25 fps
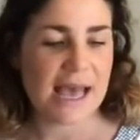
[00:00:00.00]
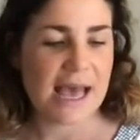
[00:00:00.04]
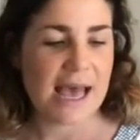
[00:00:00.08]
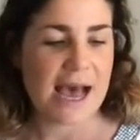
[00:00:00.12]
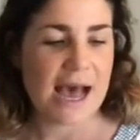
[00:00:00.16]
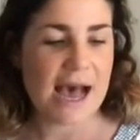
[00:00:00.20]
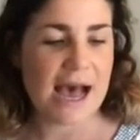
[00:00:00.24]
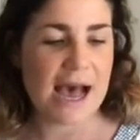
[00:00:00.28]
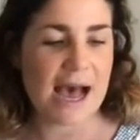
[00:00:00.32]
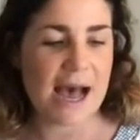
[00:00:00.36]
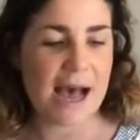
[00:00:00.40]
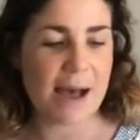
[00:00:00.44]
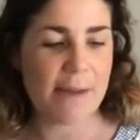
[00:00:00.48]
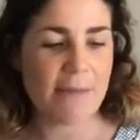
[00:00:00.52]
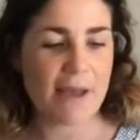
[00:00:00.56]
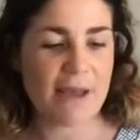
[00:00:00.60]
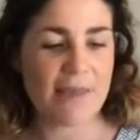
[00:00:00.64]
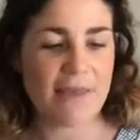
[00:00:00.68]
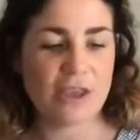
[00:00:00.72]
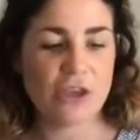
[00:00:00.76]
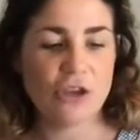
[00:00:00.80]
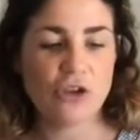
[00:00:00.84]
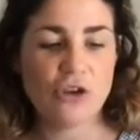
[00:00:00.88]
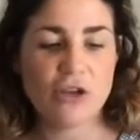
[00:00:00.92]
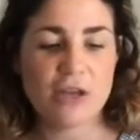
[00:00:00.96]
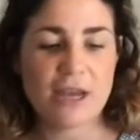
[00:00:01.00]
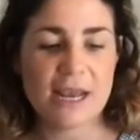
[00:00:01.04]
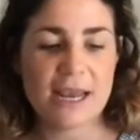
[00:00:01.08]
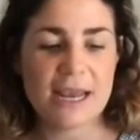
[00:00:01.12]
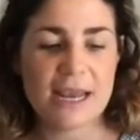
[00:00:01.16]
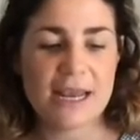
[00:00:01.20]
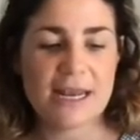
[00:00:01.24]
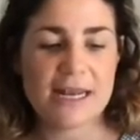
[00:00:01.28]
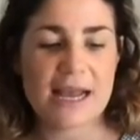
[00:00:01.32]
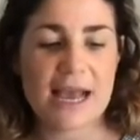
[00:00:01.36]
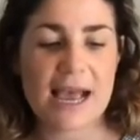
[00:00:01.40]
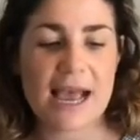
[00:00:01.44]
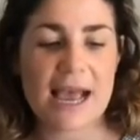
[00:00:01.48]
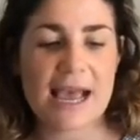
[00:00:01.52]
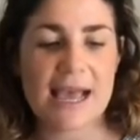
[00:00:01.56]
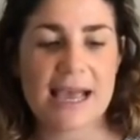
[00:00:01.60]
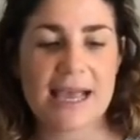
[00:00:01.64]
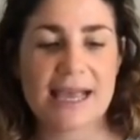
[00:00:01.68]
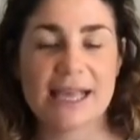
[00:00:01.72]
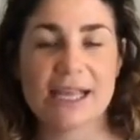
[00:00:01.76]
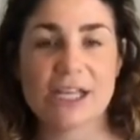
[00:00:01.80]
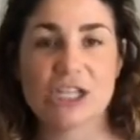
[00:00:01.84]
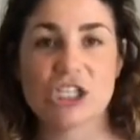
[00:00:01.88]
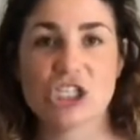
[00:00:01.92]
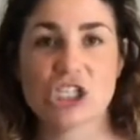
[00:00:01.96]
And then you need
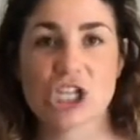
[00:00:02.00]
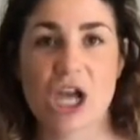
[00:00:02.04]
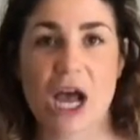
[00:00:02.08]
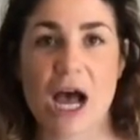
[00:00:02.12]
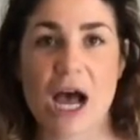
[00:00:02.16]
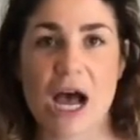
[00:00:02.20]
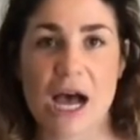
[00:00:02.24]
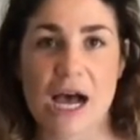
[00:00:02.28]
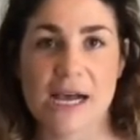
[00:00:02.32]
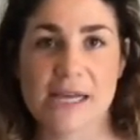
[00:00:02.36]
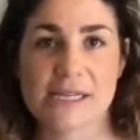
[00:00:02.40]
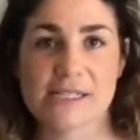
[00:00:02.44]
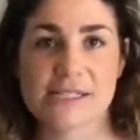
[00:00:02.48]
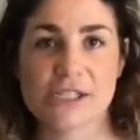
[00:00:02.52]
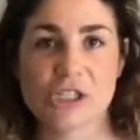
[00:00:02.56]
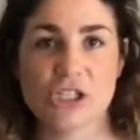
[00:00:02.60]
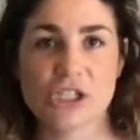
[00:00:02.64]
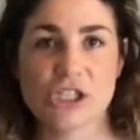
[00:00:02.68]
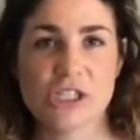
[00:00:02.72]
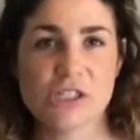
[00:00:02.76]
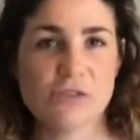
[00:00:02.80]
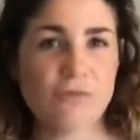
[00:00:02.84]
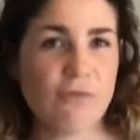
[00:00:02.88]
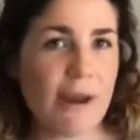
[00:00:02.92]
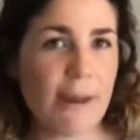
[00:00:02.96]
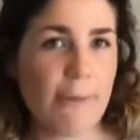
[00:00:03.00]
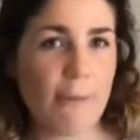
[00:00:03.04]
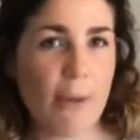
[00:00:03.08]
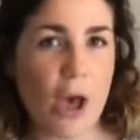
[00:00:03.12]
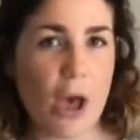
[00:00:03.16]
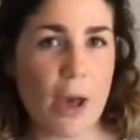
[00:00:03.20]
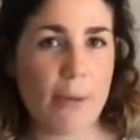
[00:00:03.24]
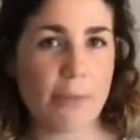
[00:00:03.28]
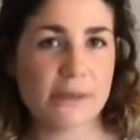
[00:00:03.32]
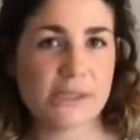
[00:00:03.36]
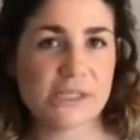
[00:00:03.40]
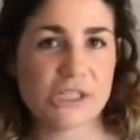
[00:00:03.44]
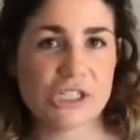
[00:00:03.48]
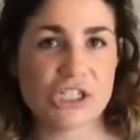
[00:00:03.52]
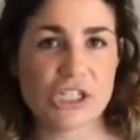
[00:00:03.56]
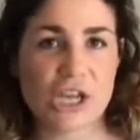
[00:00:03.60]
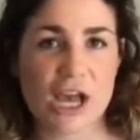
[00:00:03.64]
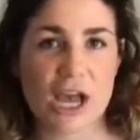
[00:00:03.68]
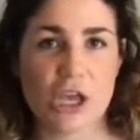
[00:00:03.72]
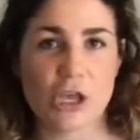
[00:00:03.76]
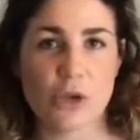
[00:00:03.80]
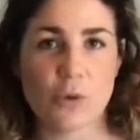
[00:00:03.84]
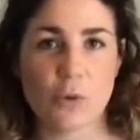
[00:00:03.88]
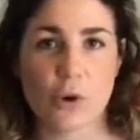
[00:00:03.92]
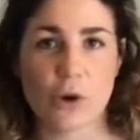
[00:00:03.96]
a jar. So just repurpose a
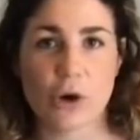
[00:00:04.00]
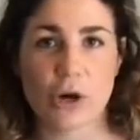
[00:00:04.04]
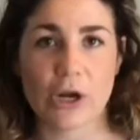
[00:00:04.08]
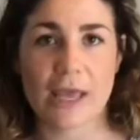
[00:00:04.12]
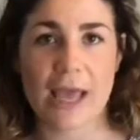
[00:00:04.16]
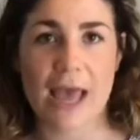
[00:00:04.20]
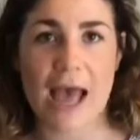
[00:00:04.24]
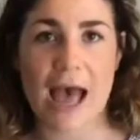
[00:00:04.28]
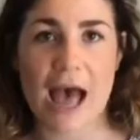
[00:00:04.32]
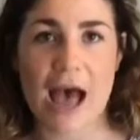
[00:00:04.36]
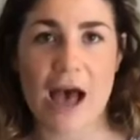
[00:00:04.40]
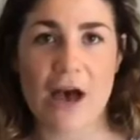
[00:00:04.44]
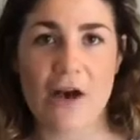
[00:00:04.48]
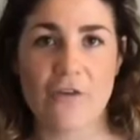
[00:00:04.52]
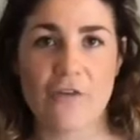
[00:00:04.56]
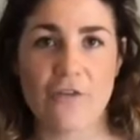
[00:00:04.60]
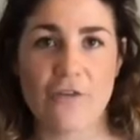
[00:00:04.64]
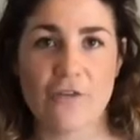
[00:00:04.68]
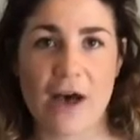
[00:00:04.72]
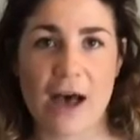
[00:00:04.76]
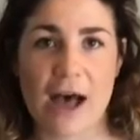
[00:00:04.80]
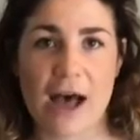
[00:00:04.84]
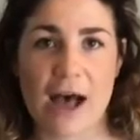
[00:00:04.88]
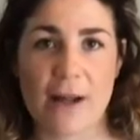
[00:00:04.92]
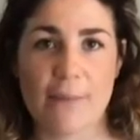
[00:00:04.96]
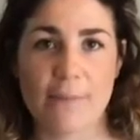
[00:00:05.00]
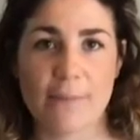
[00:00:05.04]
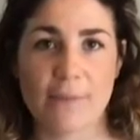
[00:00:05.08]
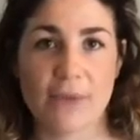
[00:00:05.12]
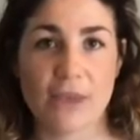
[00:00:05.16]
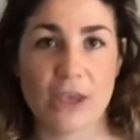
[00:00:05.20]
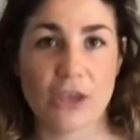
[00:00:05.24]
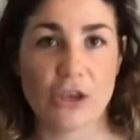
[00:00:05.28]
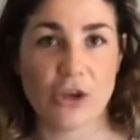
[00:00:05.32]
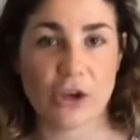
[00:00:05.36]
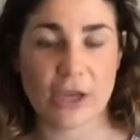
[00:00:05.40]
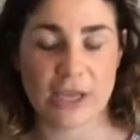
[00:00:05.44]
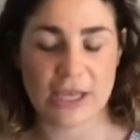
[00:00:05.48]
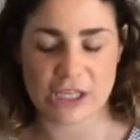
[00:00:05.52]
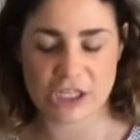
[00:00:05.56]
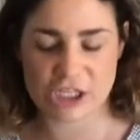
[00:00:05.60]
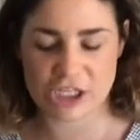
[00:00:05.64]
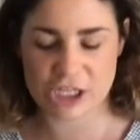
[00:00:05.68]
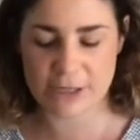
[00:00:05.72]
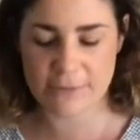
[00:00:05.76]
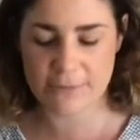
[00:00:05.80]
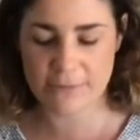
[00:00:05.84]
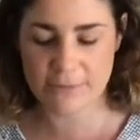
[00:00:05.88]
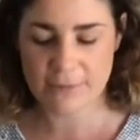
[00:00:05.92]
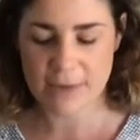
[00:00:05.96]
jar you already have in your
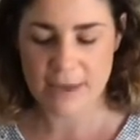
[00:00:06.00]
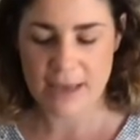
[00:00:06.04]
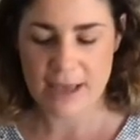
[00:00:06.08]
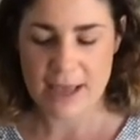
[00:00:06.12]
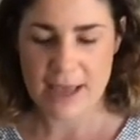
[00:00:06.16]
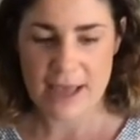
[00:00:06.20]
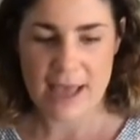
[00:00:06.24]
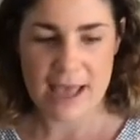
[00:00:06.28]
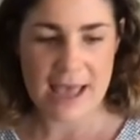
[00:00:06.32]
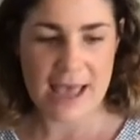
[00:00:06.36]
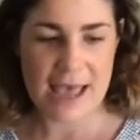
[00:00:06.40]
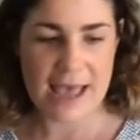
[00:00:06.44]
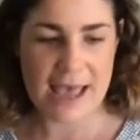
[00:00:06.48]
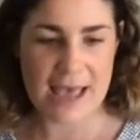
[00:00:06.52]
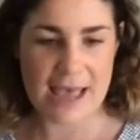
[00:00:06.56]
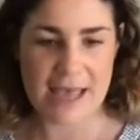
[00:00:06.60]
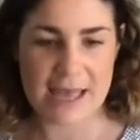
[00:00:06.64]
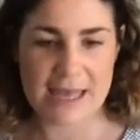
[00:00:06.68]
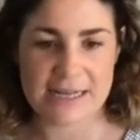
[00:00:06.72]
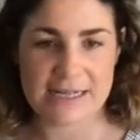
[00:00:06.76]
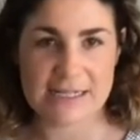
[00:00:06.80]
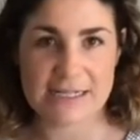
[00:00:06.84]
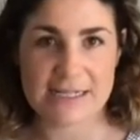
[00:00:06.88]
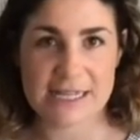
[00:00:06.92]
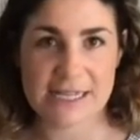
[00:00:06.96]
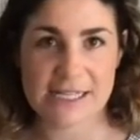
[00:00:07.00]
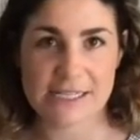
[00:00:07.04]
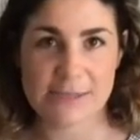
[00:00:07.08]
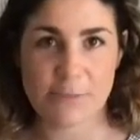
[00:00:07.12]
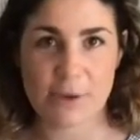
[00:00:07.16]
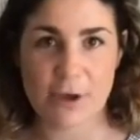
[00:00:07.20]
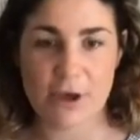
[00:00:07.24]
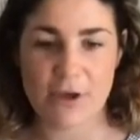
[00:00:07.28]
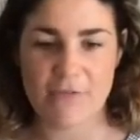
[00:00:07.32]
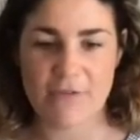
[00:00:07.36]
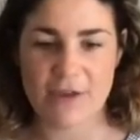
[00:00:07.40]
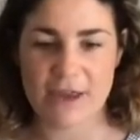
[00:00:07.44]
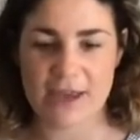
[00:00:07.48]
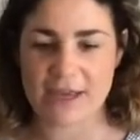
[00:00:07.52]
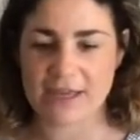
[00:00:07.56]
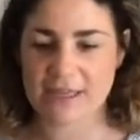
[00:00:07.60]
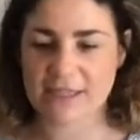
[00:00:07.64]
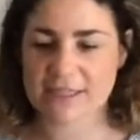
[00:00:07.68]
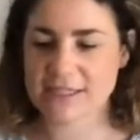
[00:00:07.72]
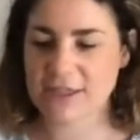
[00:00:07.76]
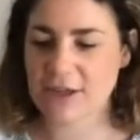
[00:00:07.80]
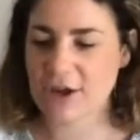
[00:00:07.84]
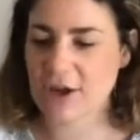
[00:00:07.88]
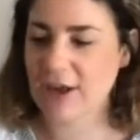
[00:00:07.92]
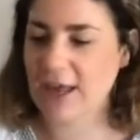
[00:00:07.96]
kitchen, and that's
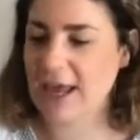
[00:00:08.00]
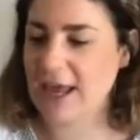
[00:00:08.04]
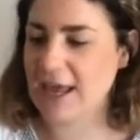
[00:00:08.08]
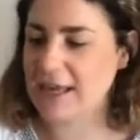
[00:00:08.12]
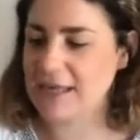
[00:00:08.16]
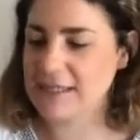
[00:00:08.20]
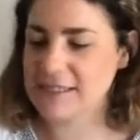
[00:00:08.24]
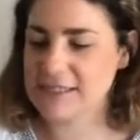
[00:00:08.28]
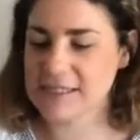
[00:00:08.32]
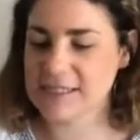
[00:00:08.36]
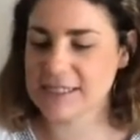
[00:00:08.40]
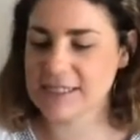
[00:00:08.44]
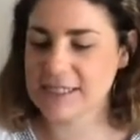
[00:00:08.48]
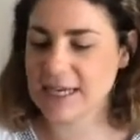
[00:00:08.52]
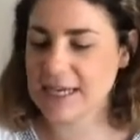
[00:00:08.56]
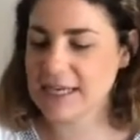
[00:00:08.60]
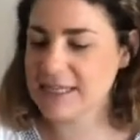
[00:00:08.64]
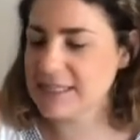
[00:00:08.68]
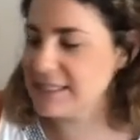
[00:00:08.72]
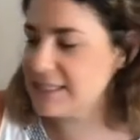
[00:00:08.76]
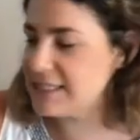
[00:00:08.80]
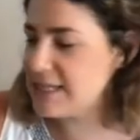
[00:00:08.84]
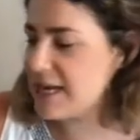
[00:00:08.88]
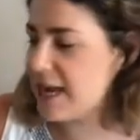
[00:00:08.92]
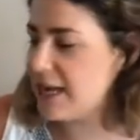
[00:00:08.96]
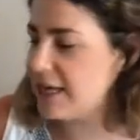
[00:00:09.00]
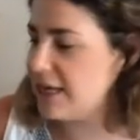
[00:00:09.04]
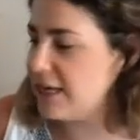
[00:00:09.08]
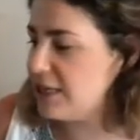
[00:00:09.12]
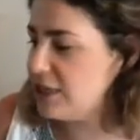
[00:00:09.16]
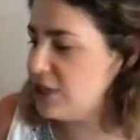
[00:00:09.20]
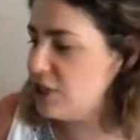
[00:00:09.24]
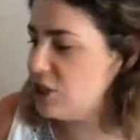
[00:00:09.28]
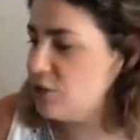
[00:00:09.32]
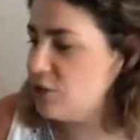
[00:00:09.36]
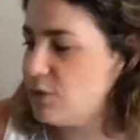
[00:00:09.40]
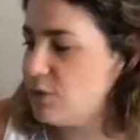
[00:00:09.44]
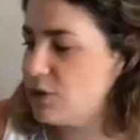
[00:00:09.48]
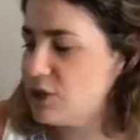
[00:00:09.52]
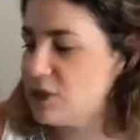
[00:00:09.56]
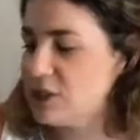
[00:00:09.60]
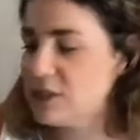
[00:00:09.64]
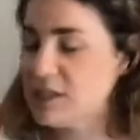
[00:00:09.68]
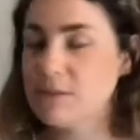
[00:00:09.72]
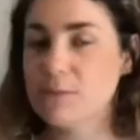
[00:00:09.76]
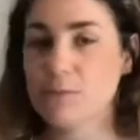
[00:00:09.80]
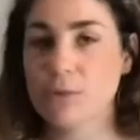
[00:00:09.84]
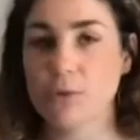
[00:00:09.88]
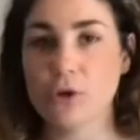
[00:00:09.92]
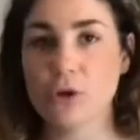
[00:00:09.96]
perfect. Okay, so to get started, you to
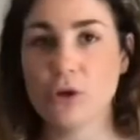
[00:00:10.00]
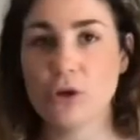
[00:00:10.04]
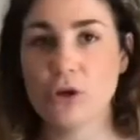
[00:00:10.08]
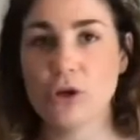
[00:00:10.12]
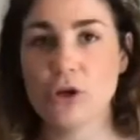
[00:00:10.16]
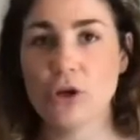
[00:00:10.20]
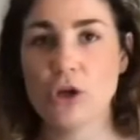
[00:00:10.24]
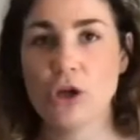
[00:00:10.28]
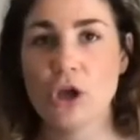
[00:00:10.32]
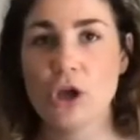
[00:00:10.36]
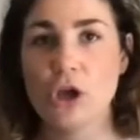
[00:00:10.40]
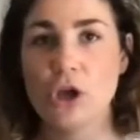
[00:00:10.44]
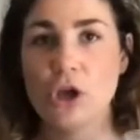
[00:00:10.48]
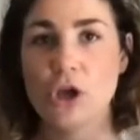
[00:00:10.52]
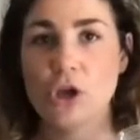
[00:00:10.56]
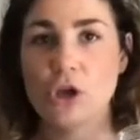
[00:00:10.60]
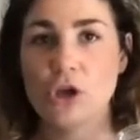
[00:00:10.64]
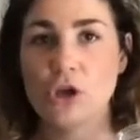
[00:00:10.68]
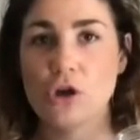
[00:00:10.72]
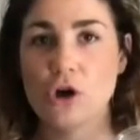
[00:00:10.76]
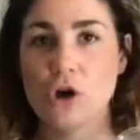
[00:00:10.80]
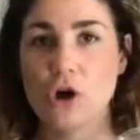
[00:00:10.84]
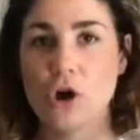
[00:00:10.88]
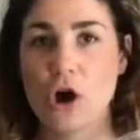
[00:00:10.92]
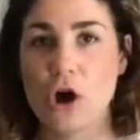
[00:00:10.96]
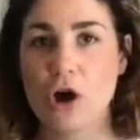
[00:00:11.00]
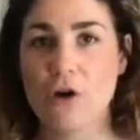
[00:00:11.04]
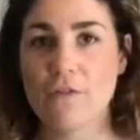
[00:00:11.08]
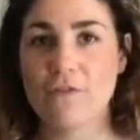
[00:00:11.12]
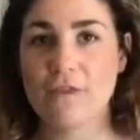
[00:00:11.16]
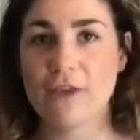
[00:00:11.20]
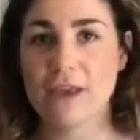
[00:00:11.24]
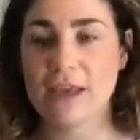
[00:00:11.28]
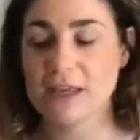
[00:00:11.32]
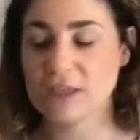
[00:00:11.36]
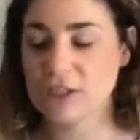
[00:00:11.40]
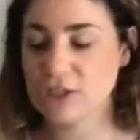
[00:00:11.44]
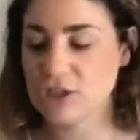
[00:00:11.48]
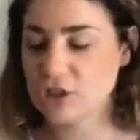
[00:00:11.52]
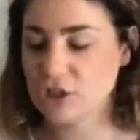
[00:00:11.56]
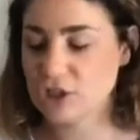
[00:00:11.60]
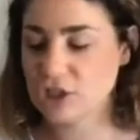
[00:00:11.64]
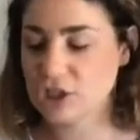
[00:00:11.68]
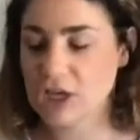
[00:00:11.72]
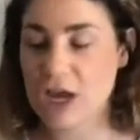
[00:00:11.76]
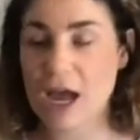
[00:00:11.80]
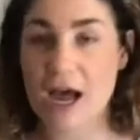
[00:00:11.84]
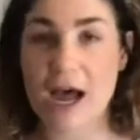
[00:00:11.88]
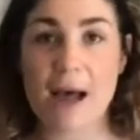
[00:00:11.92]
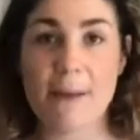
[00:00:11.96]
spoon your coffee into your
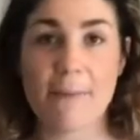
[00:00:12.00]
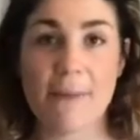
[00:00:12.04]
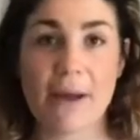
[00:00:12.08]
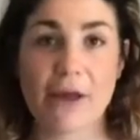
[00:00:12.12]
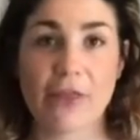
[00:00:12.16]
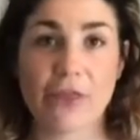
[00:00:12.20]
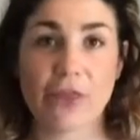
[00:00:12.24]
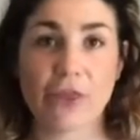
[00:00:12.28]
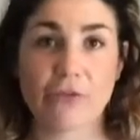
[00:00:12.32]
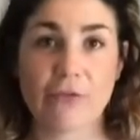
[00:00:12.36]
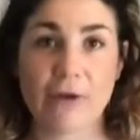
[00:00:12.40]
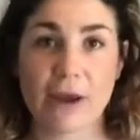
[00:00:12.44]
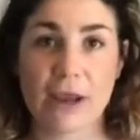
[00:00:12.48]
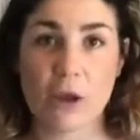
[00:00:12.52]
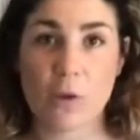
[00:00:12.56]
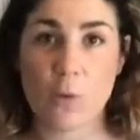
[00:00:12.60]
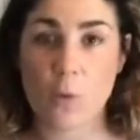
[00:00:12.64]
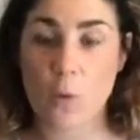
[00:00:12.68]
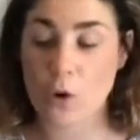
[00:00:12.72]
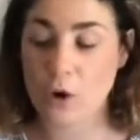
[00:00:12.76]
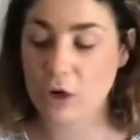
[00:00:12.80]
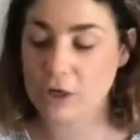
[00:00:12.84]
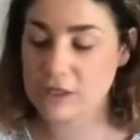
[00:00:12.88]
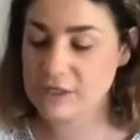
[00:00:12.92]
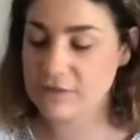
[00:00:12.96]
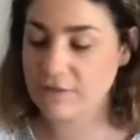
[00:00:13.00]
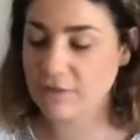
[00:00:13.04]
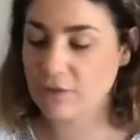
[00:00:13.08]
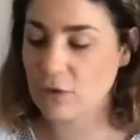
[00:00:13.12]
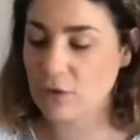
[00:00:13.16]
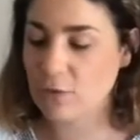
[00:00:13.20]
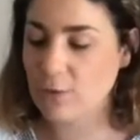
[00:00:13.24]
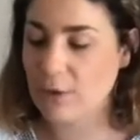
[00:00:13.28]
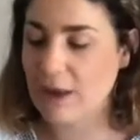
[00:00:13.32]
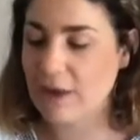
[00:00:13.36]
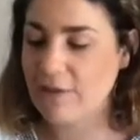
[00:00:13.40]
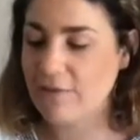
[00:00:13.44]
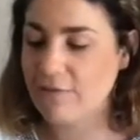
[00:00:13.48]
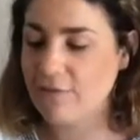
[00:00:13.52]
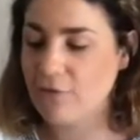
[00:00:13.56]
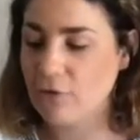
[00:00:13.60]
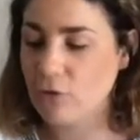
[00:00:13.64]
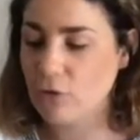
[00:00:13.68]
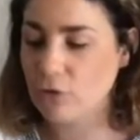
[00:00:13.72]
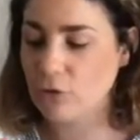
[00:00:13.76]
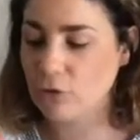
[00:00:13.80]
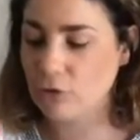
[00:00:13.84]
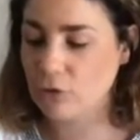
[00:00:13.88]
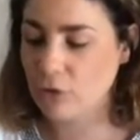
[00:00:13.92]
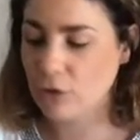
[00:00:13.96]
jar about 3/4 of the way
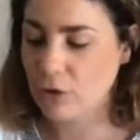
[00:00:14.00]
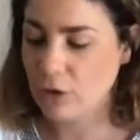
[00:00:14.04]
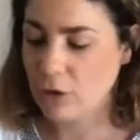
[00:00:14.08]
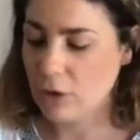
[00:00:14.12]
full.